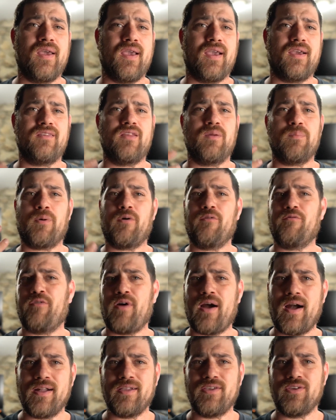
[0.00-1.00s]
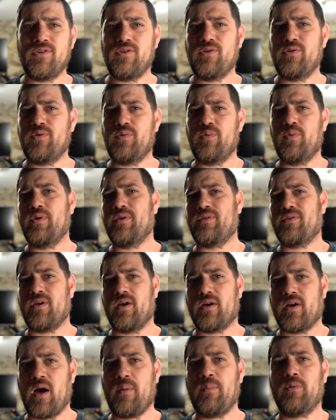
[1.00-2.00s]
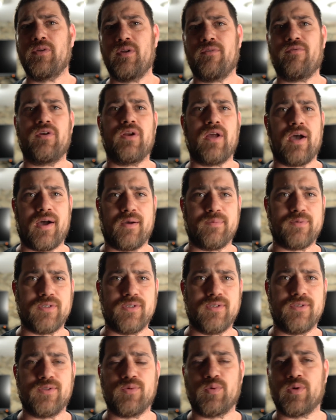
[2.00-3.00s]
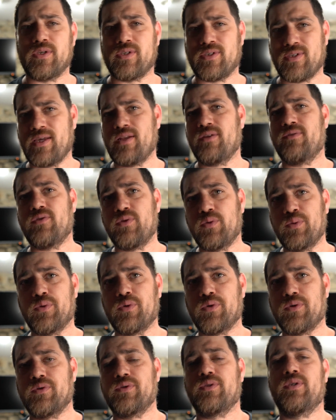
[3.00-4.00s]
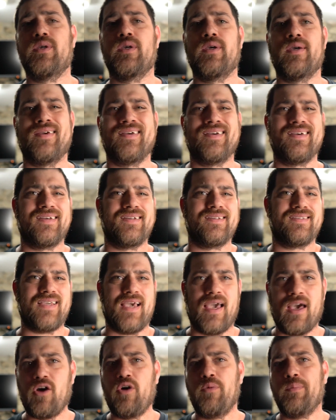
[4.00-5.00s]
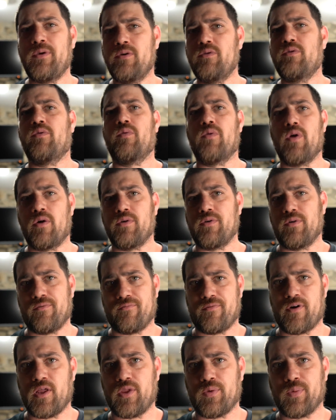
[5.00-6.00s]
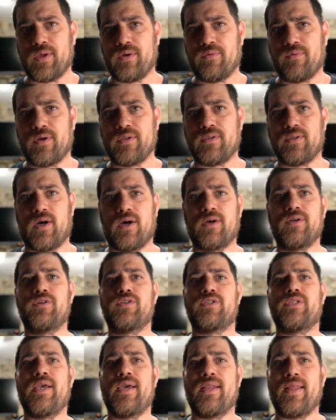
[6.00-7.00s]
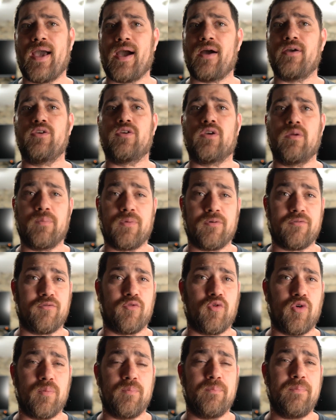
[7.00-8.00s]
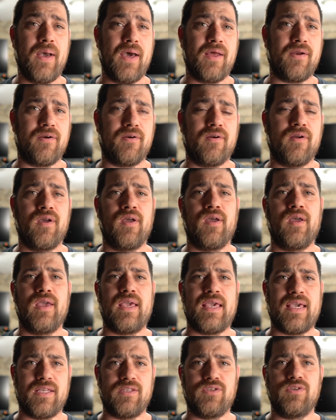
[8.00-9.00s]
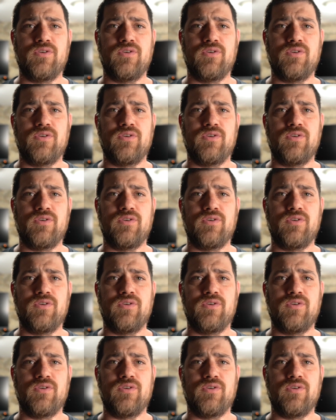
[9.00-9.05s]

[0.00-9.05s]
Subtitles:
and then provide you with a couple different options with a set of tools to help you grow your following, right? To understand how you can perform better in